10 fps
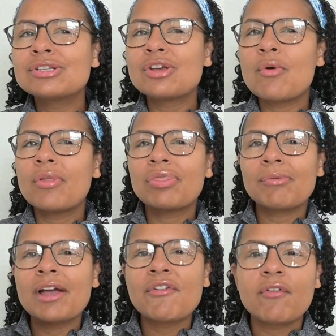two and
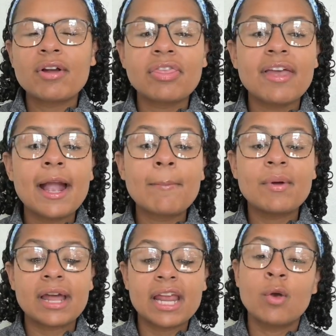three of everything,
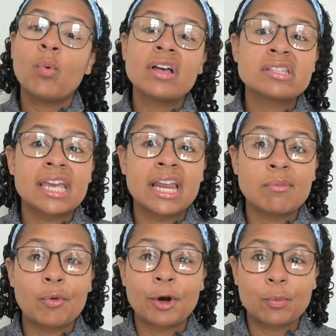but it was
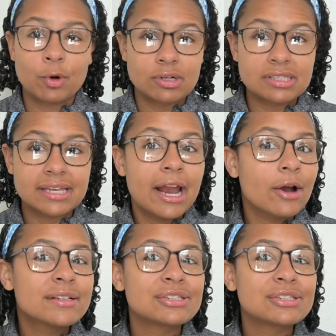getting more and more scarce.